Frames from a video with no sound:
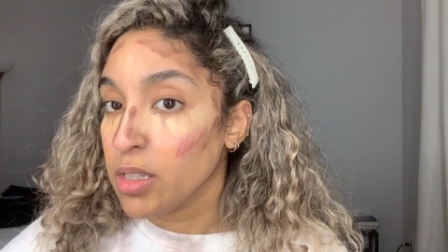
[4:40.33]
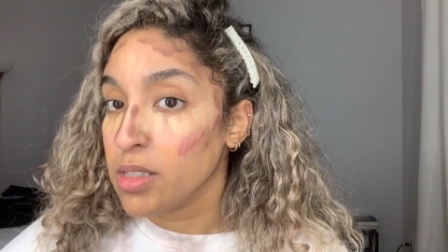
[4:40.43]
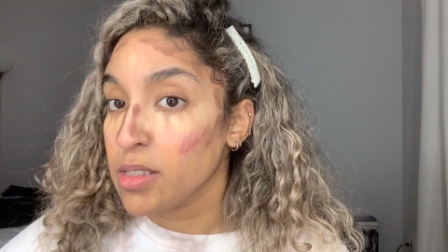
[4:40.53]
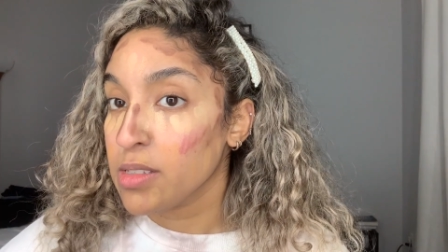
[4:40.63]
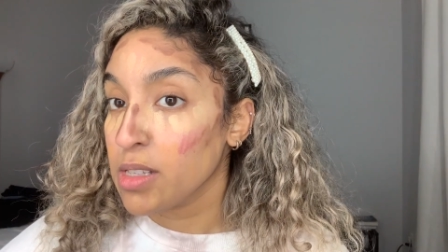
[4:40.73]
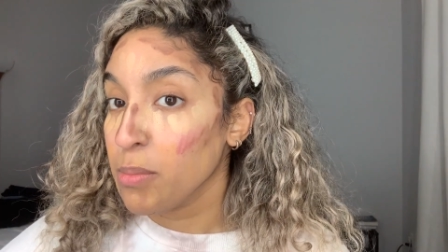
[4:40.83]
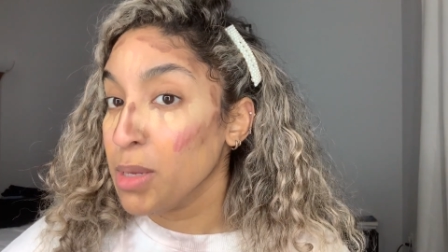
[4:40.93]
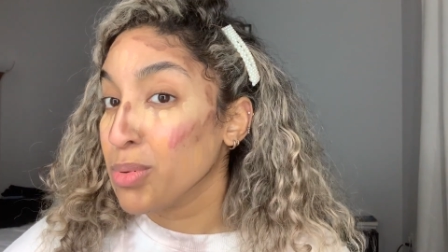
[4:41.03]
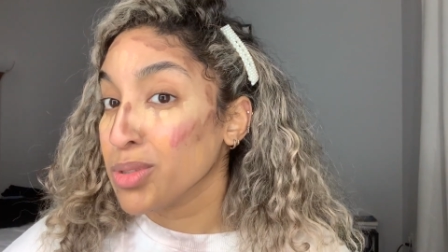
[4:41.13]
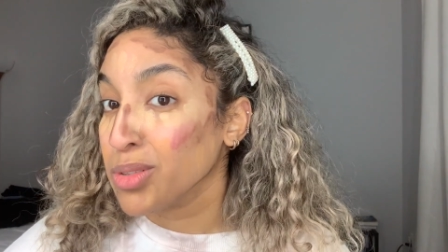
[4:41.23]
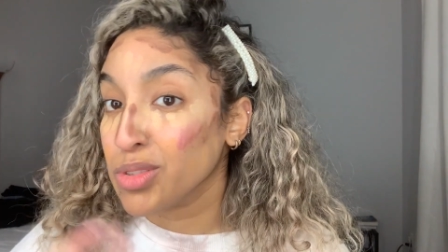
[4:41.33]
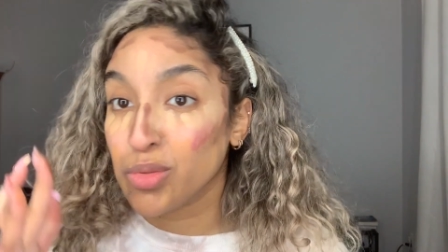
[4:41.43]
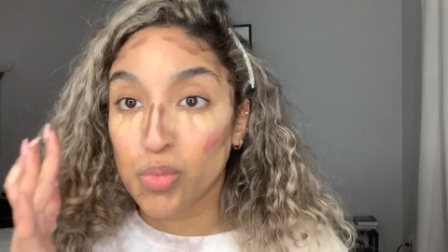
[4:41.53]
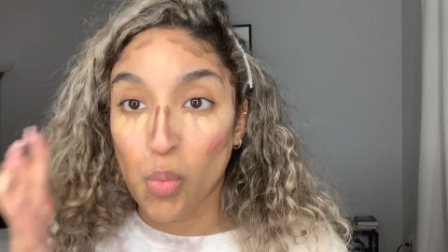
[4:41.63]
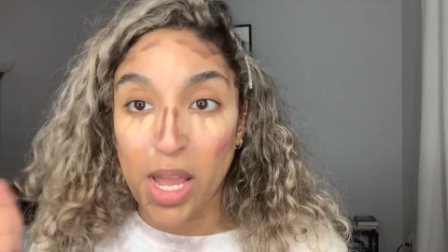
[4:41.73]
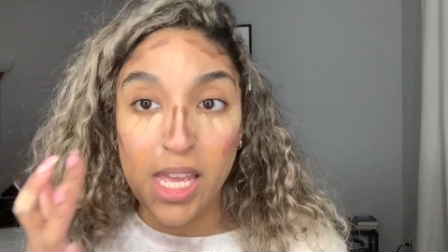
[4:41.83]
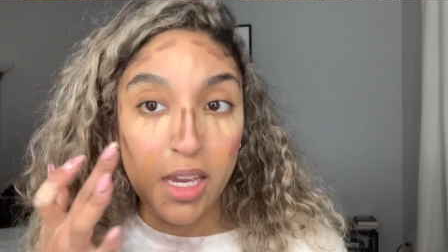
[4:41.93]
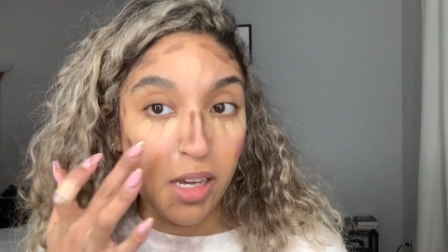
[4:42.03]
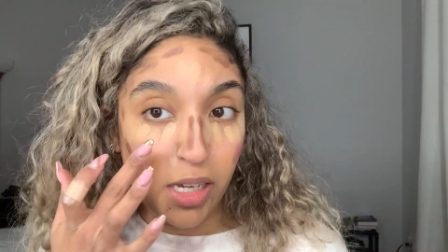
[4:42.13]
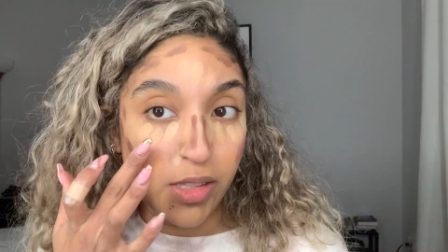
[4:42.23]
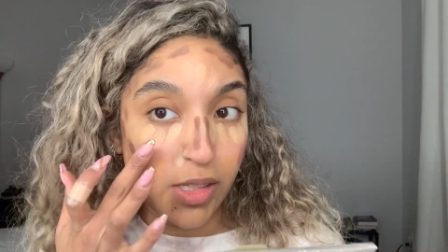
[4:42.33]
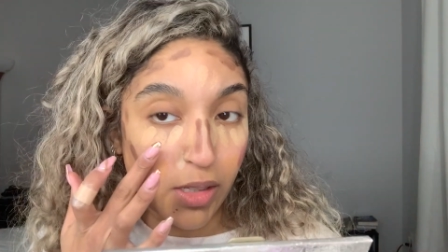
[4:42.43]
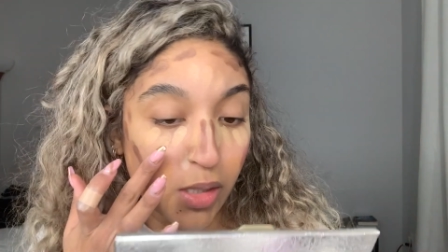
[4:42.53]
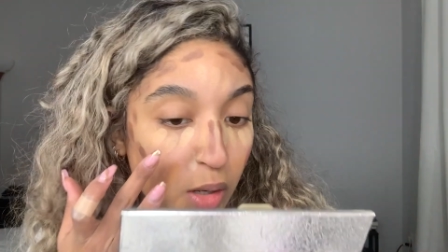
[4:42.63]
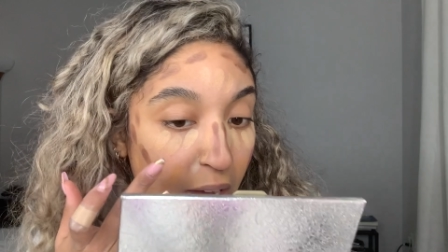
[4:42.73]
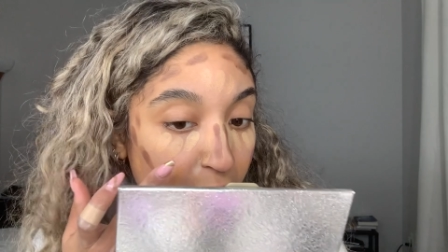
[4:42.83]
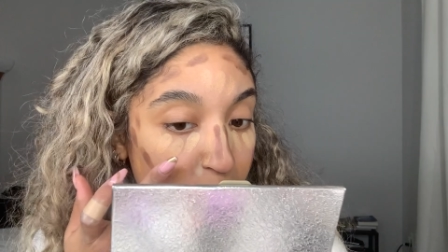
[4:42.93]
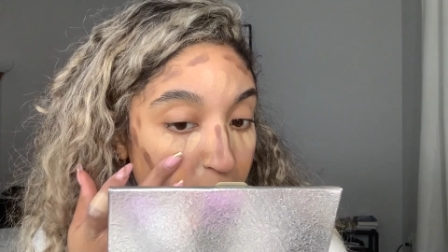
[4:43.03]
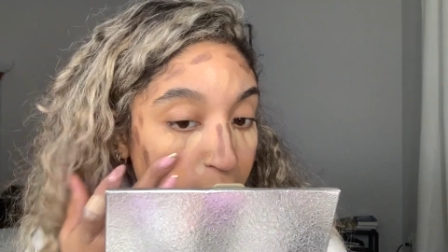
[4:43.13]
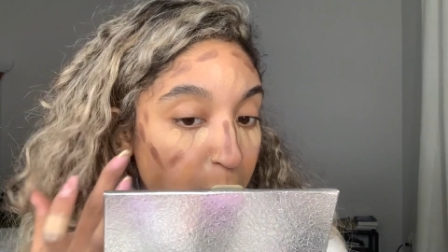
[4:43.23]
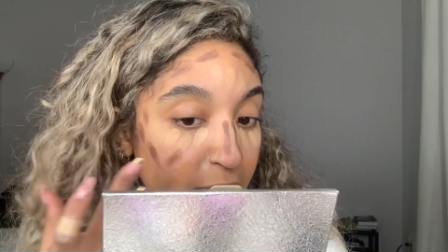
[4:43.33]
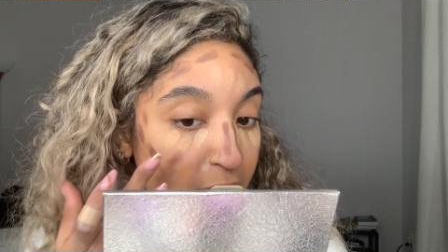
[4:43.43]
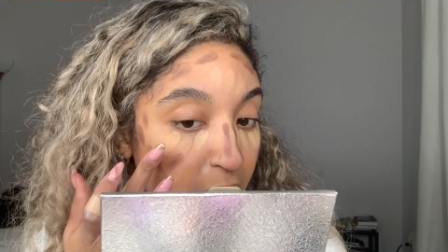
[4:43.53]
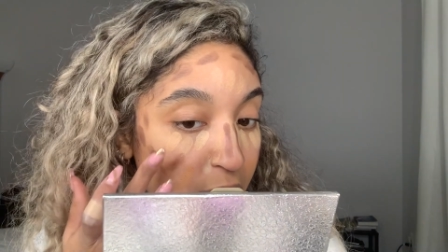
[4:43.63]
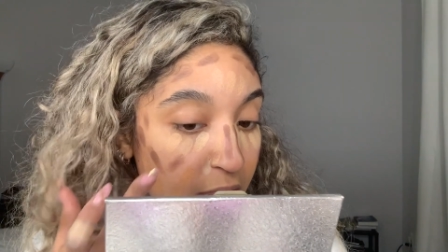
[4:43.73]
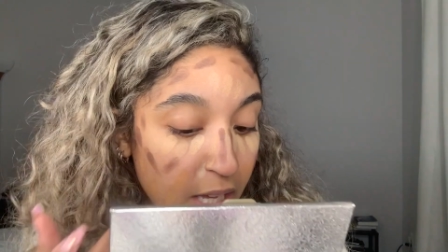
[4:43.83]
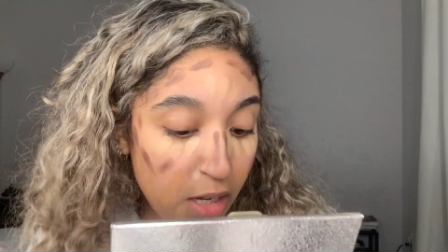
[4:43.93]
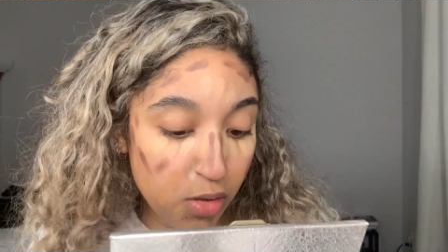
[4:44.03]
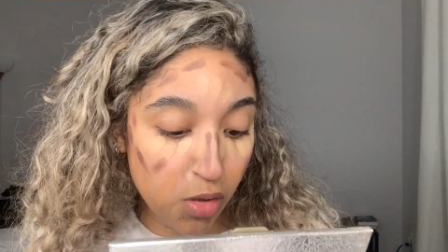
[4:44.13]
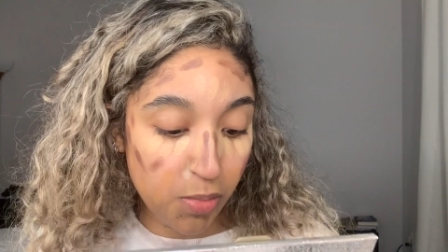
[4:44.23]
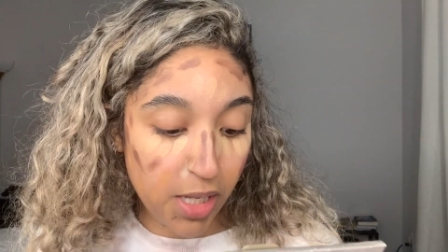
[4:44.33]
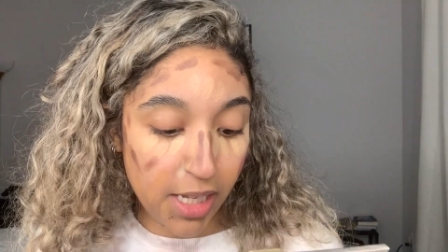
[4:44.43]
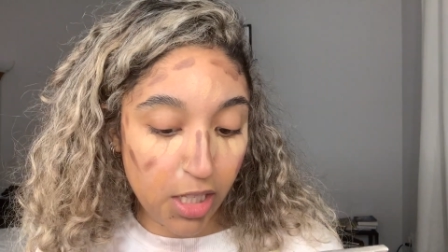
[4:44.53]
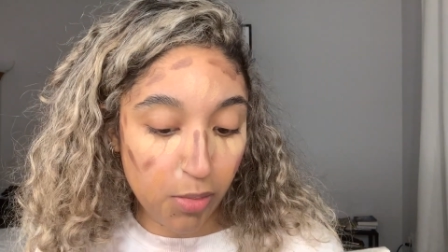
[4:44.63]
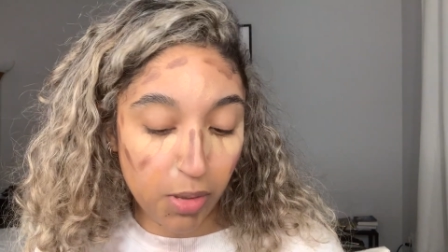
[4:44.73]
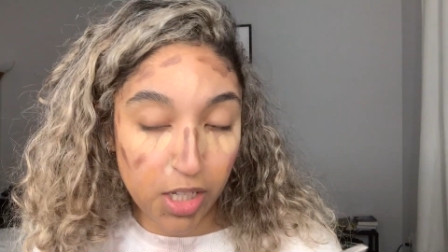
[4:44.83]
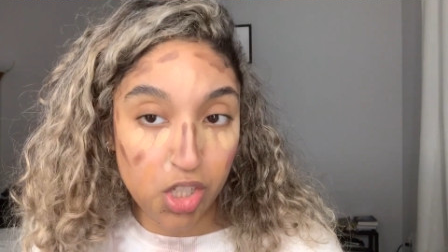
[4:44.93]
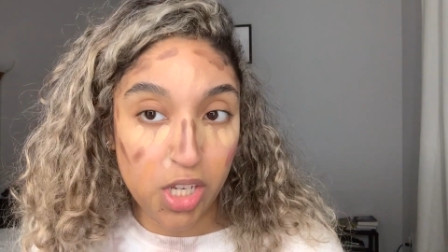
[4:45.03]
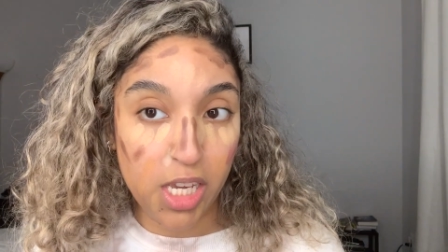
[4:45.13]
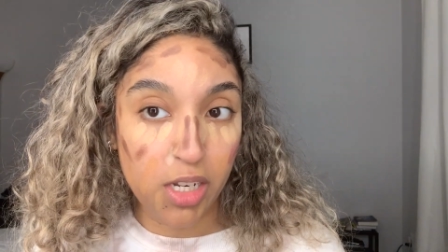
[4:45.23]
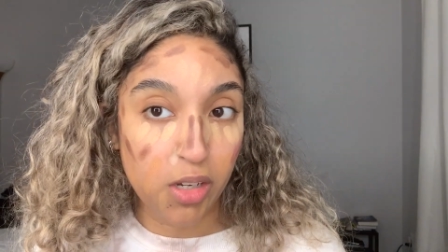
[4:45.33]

Some people wait until after they blended everything out to apply their blush shade.